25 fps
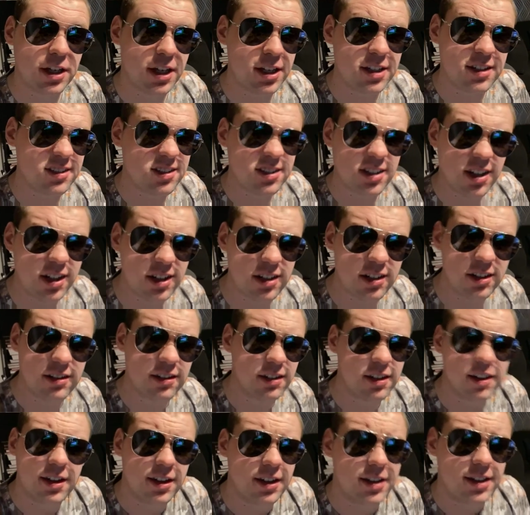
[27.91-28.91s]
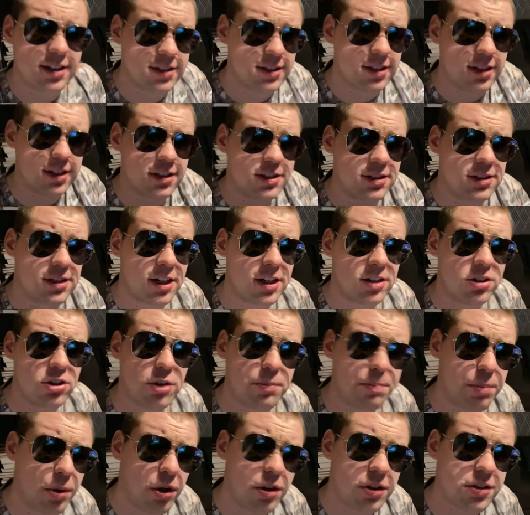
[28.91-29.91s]
has done? Is that a new
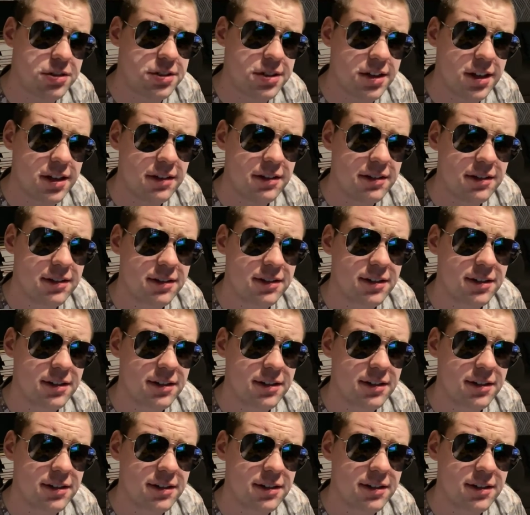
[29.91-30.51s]
policy?